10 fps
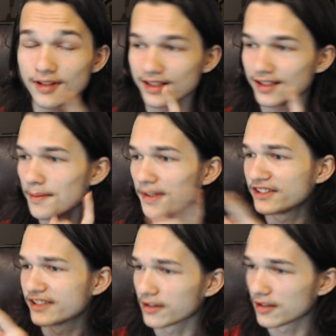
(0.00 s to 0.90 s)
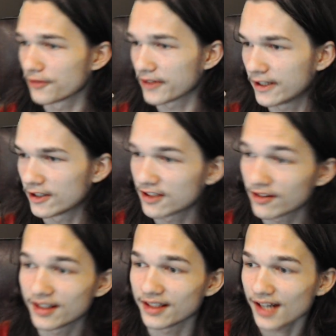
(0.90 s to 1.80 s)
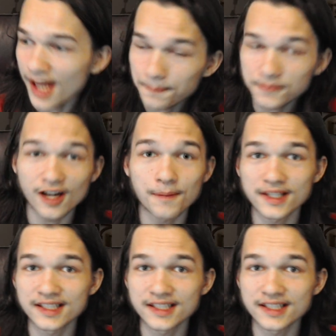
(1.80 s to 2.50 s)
Let me just look over here. So the laptop is a